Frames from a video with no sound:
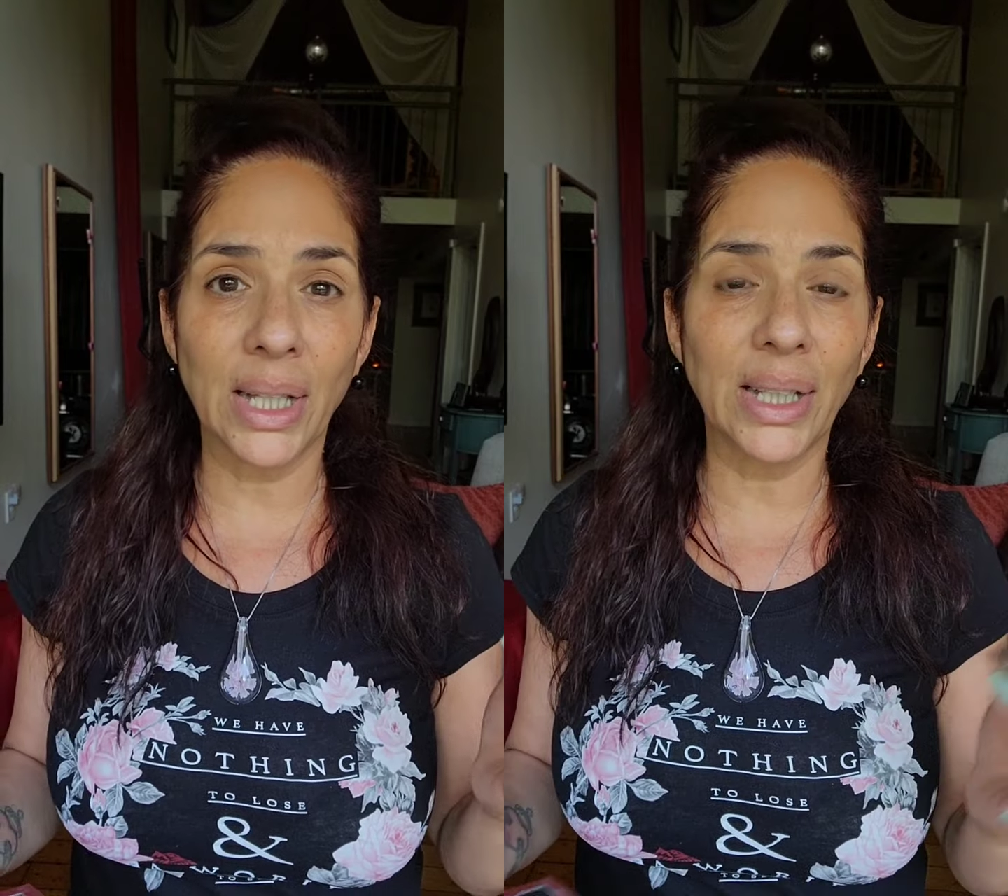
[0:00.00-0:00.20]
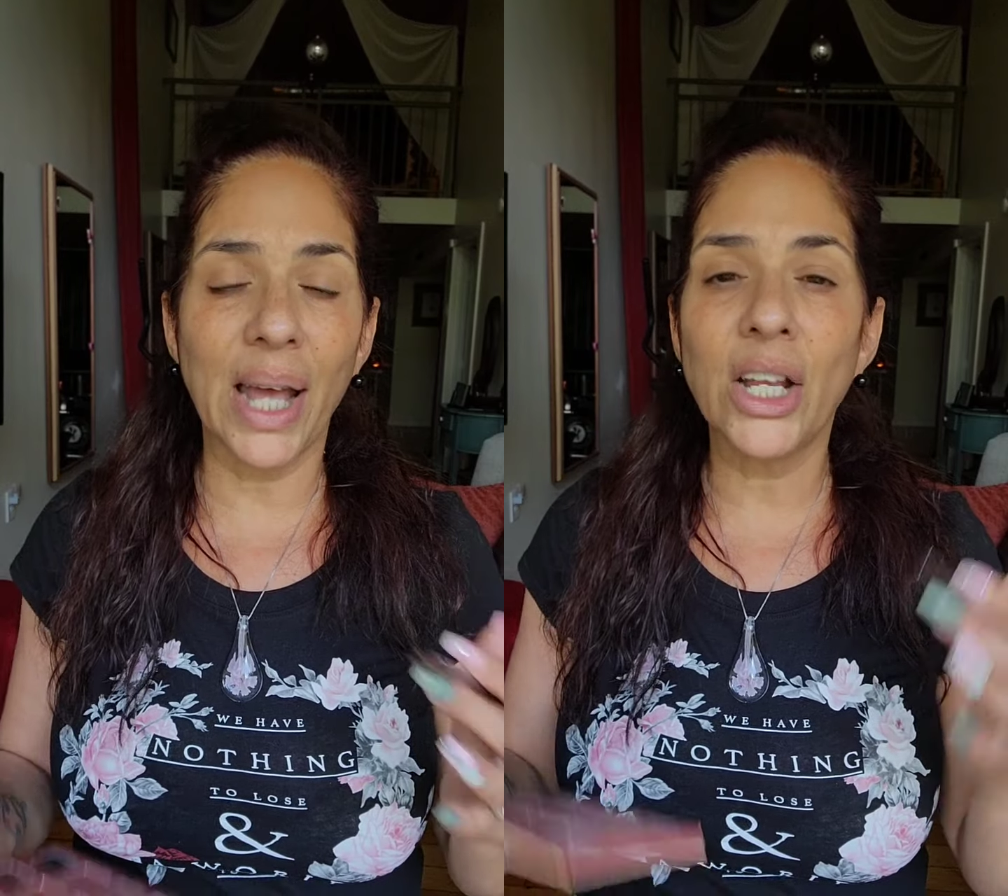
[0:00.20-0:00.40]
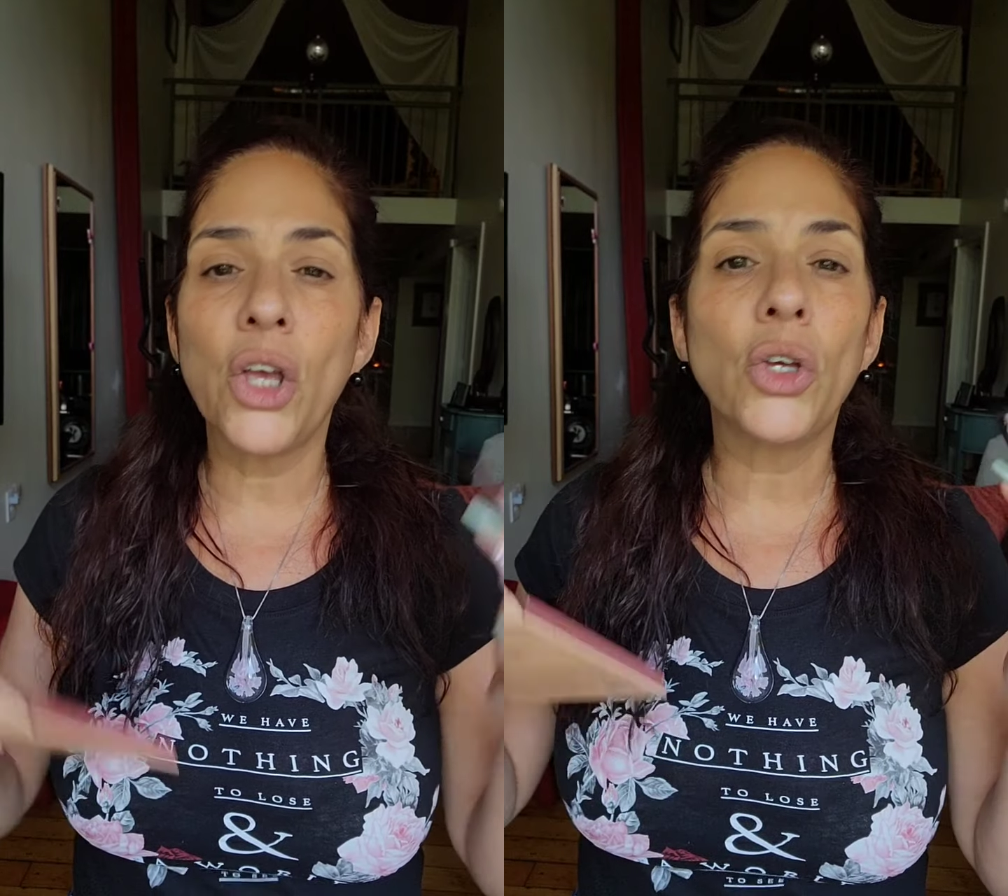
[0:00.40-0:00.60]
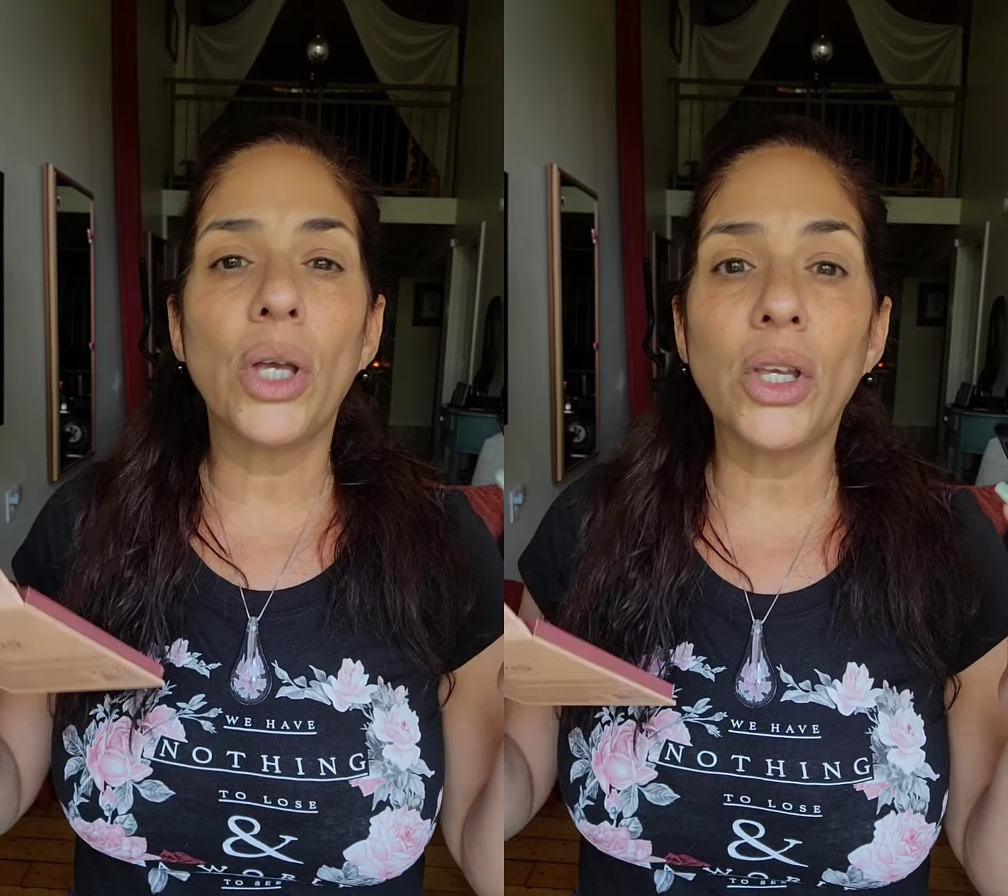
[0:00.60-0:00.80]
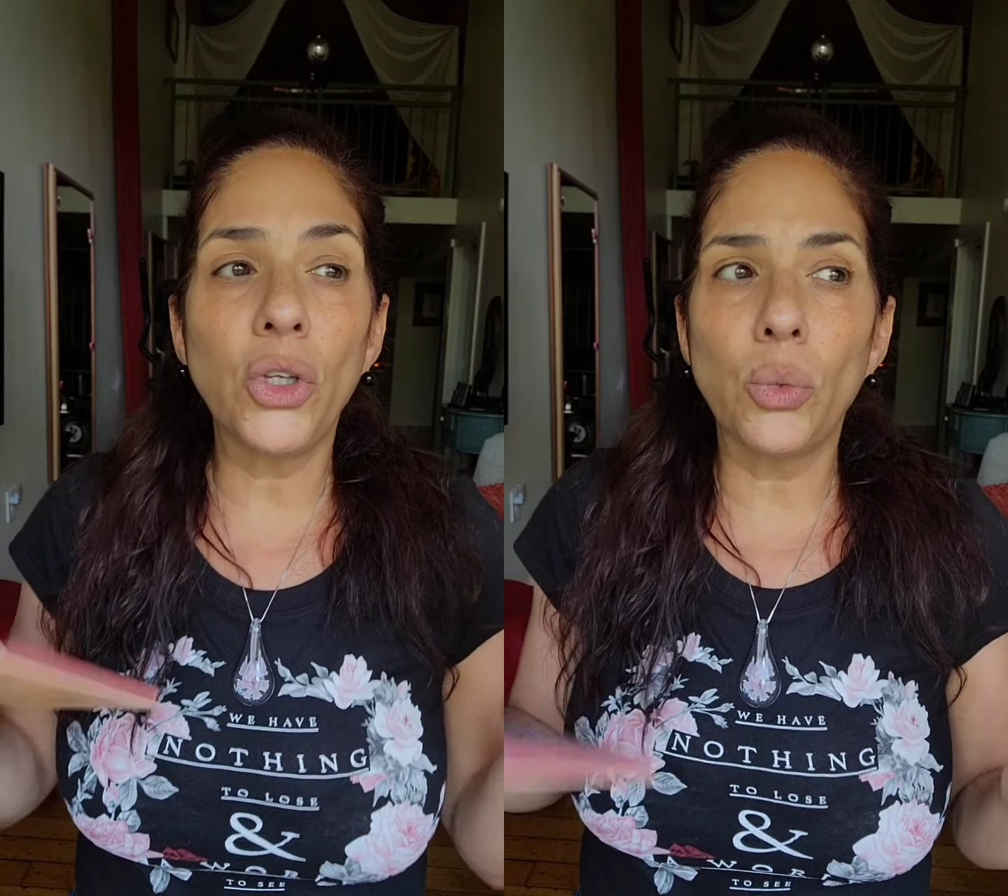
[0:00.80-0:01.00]
like that,
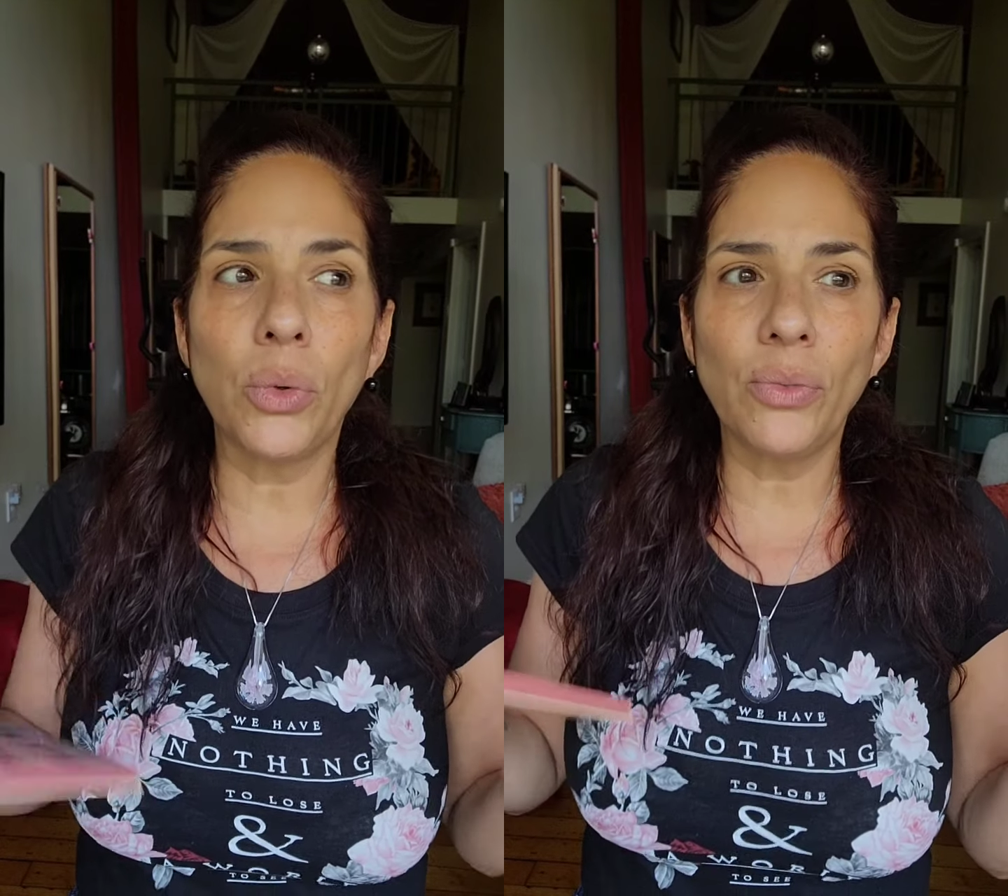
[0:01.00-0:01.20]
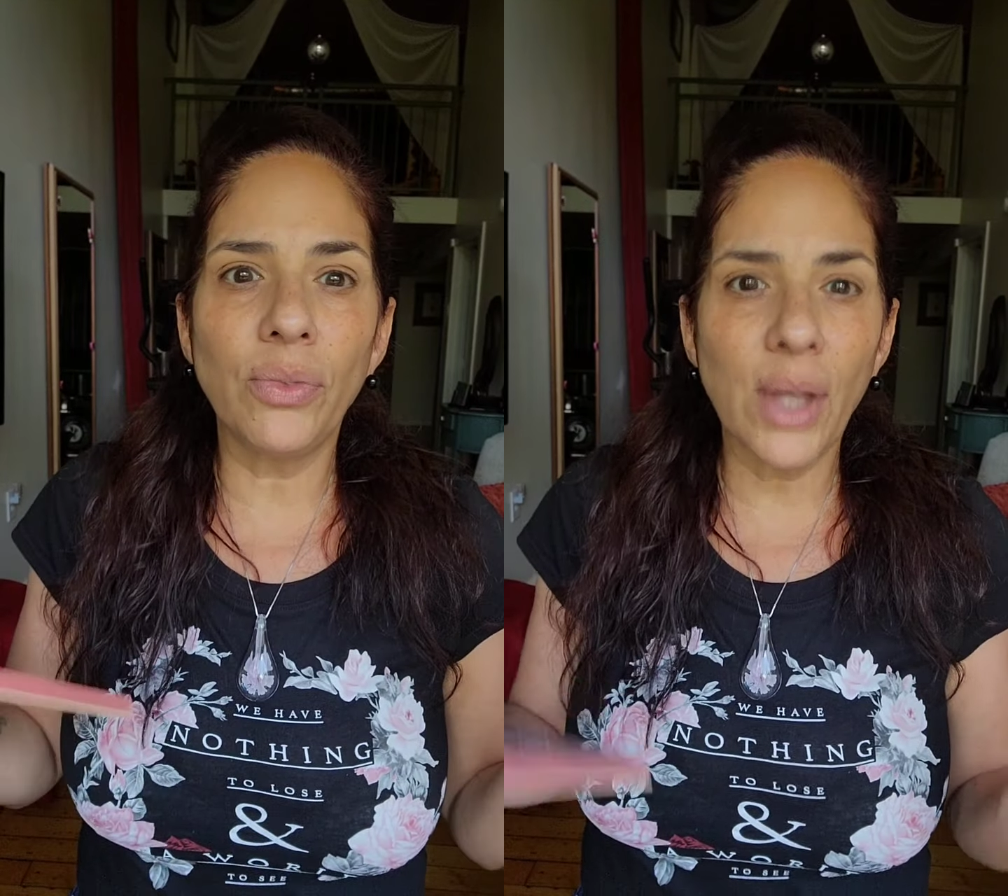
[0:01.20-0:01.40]
you will